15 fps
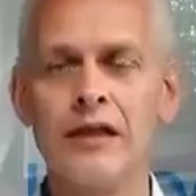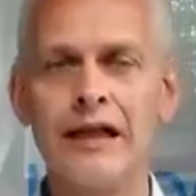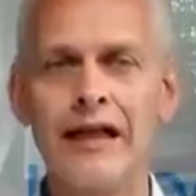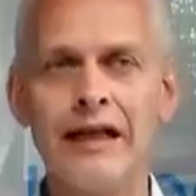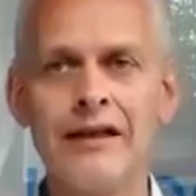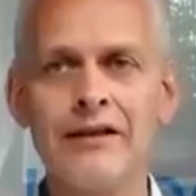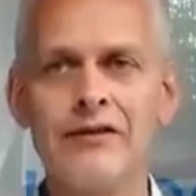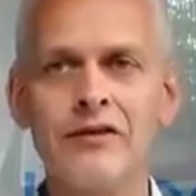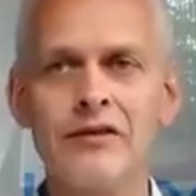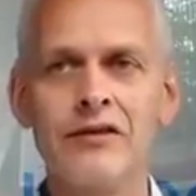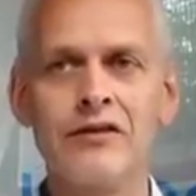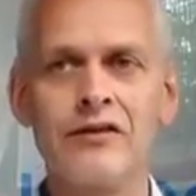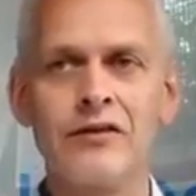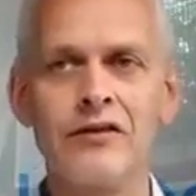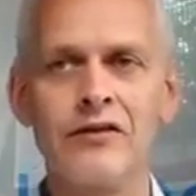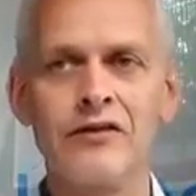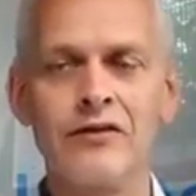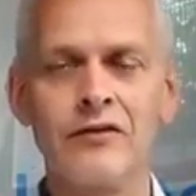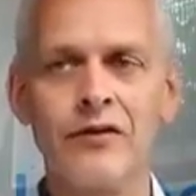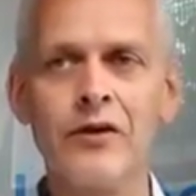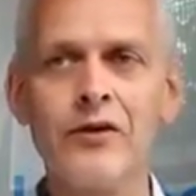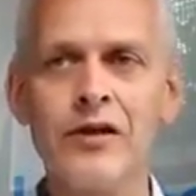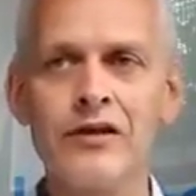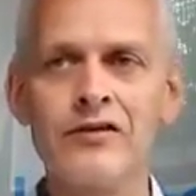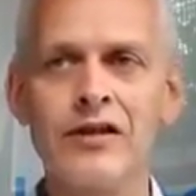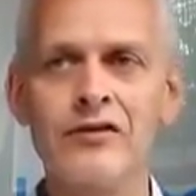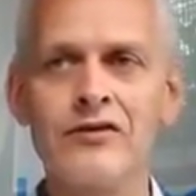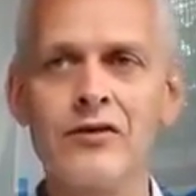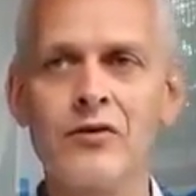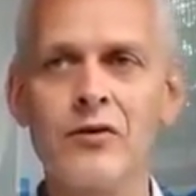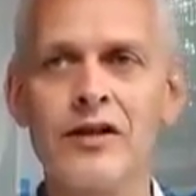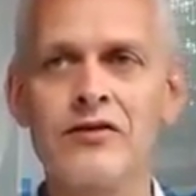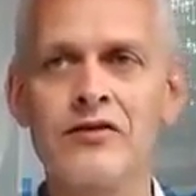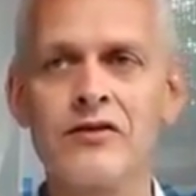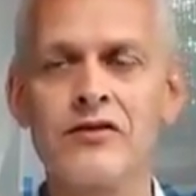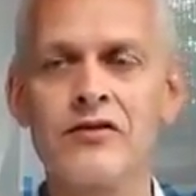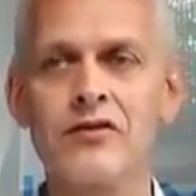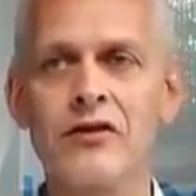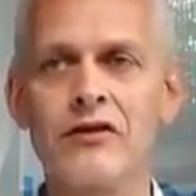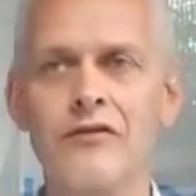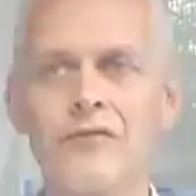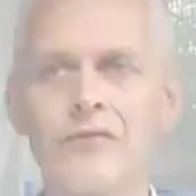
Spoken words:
answer this very essential questions of